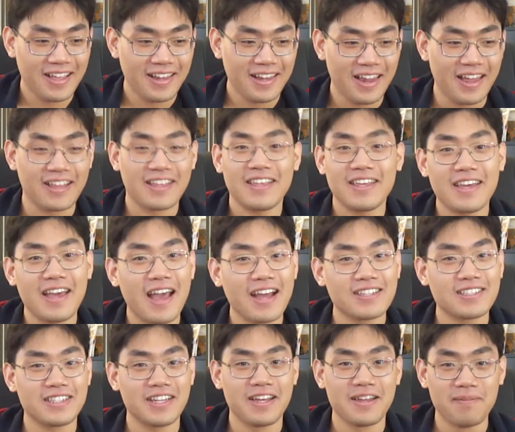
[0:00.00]
like, he
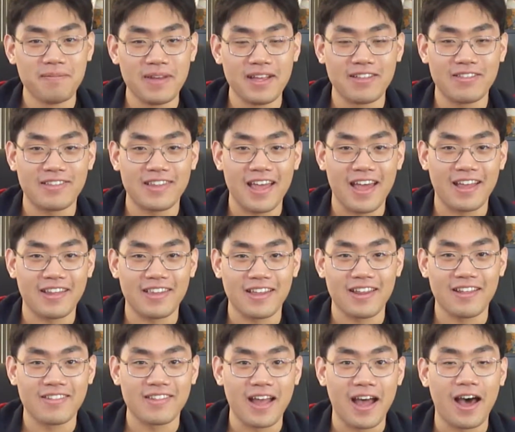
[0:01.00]
actually admits that
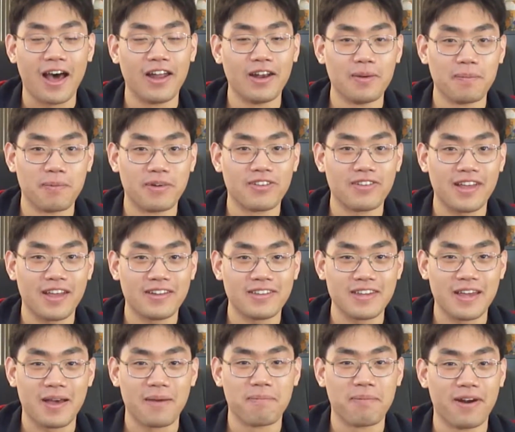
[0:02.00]
it's not
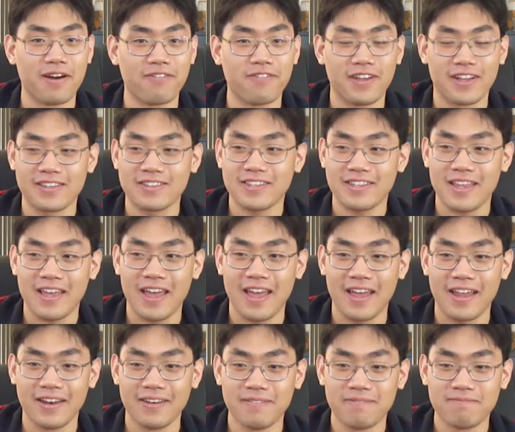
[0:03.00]
100% perfect,
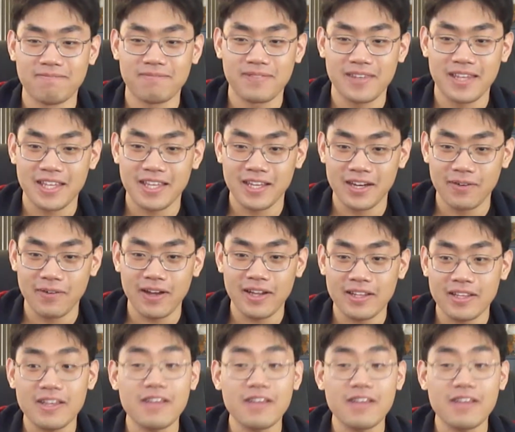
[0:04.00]
and you know what?